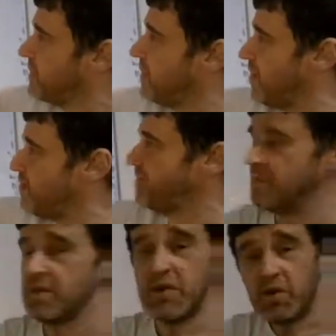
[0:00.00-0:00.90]
so
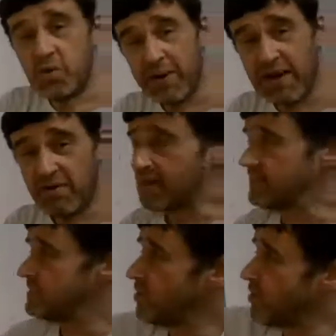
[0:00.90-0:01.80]
when I write
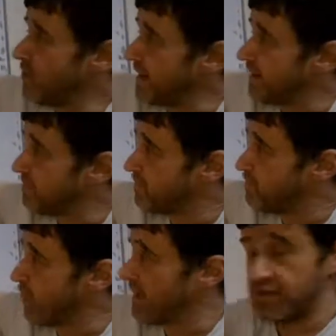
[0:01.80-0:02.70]
a story,
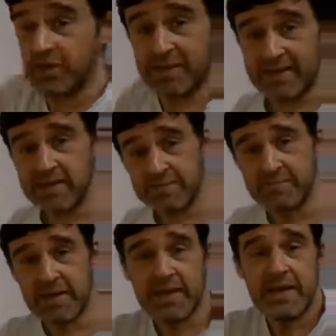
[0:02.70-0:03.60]
what I do is
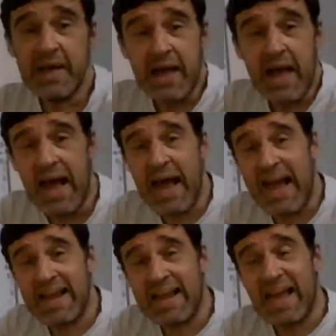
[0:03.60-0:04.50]

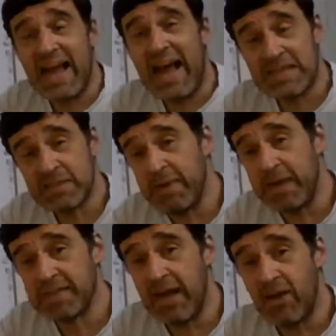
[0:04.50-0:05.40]
I ask
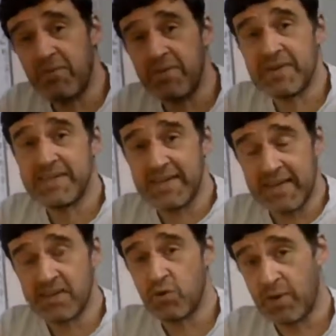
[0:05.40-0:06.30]
myself
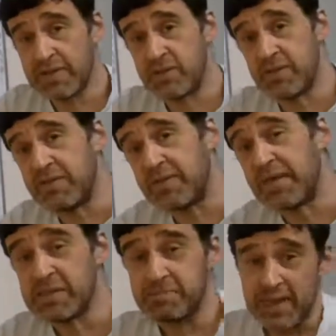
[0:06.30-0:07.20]
six questions,
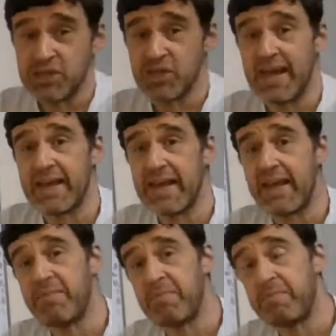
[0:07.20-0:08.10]
especially
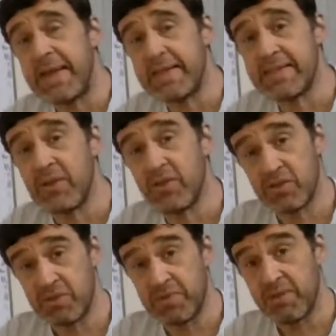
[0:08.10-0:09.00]
if I'm basing it on
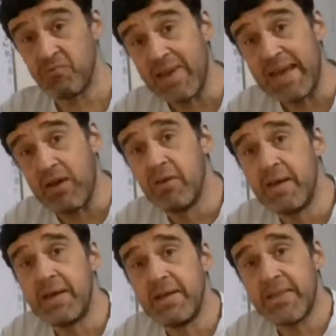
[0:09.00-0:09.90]
something real
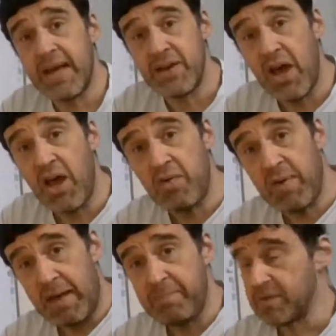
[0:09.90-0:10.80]
that I know
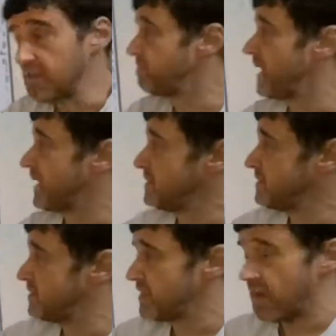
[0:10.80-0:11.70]
happened in the past.
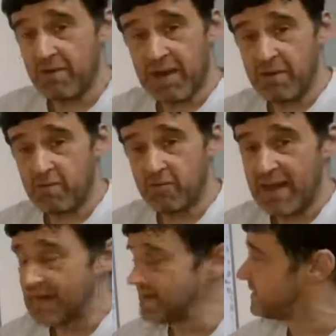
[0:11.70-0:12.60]
So I will
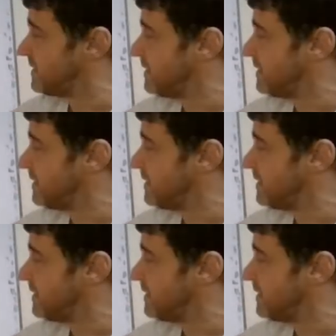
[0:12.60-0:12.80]
write